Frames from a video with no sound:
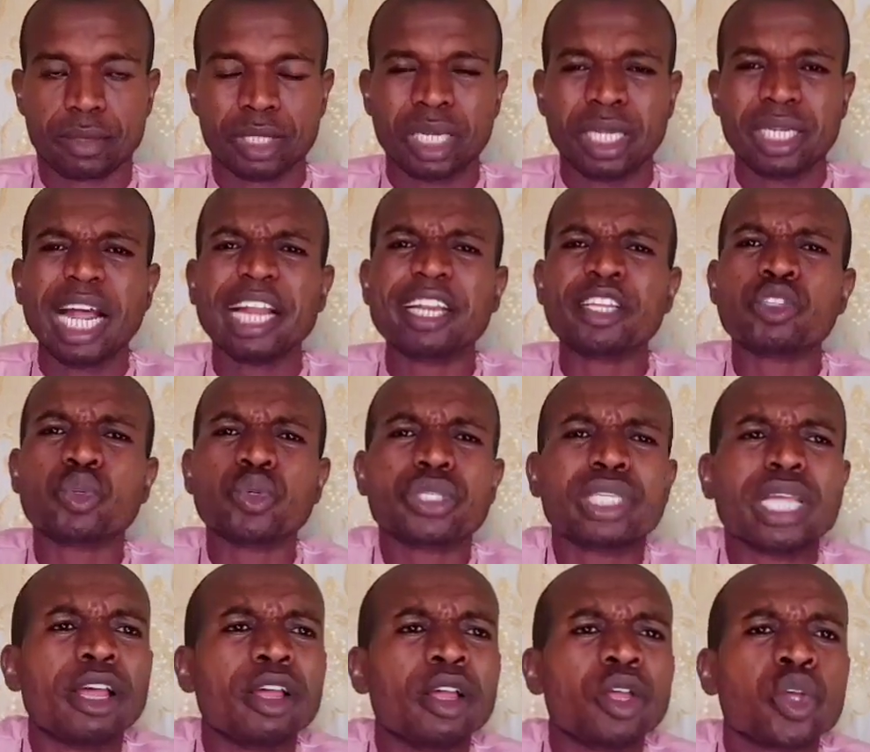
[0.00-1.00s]
That is to
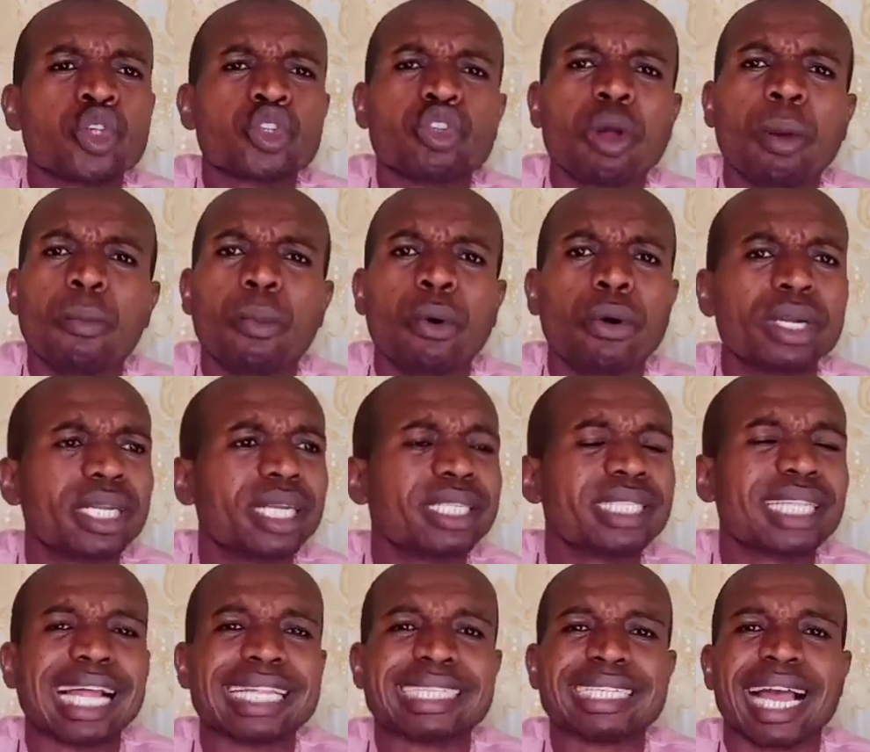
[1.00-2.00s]
say, somebody
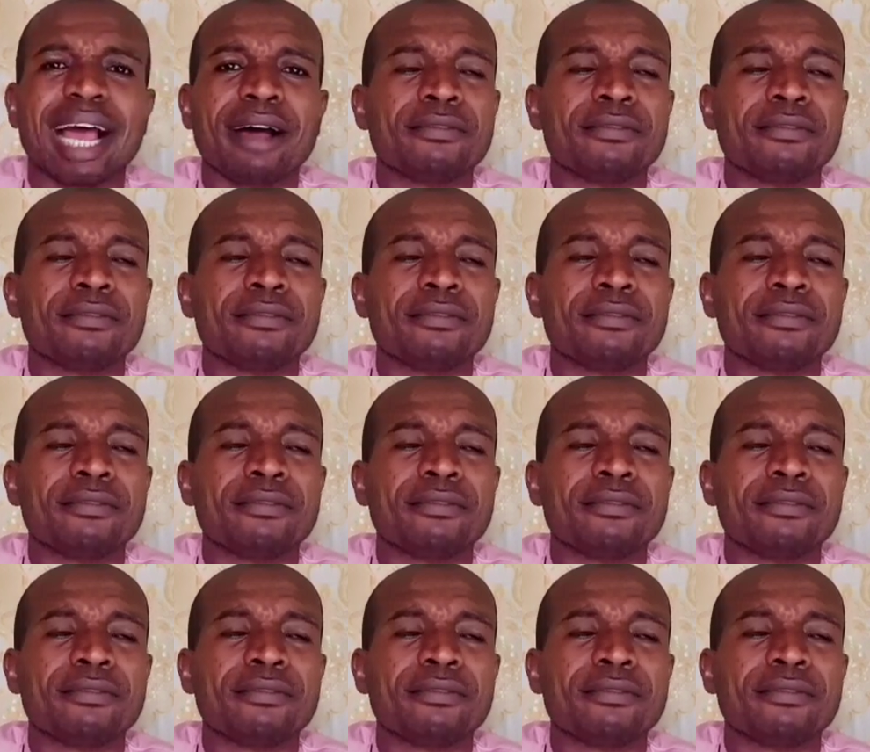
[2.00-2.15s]
that